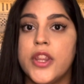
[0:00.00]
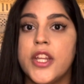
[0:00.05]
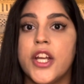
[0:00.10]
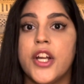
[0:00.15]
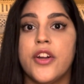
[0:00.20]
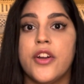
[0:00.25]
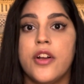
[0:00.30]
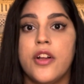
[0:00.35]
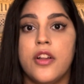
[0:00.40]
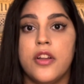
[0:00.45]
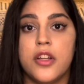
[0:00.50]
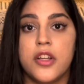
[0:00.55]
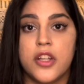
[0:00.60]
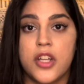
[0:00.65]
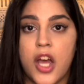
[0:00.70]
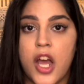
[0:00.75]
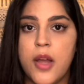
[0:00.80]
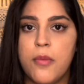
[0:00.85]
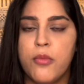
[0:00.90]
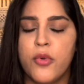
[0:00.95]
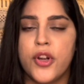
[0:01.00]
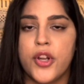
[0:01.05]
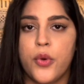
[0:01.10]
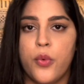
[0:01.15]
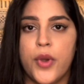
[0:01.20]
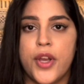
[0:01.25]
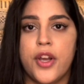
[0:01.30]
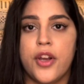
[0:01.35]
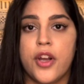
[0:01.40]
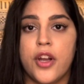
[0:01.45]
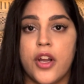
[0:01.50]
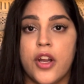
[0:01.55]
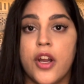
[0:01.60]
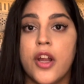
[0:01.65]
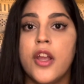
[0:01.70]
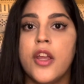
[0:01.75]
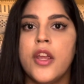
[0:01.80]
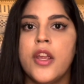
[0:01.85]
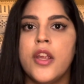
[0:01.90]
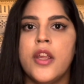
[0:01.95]
they're a lot more quicker
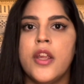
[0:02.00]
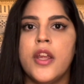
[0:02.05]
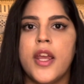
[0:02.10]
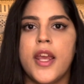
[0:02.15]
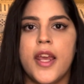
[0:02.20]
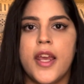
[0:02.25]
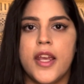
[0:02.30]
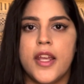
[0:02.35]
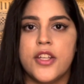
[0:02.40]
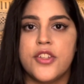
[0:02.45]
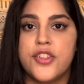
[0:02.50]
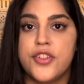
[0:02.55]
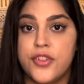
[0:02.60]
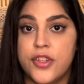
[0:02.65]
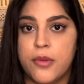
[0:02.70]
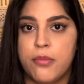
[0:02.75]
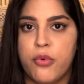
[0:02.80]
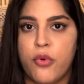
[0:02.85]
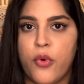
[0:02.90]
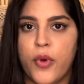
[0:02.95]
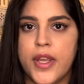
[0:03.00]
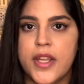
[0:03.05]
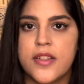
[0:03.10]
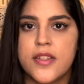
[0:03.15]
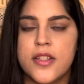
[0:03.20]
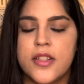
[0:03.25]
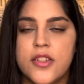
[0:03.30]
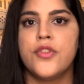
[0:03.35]
and to the point.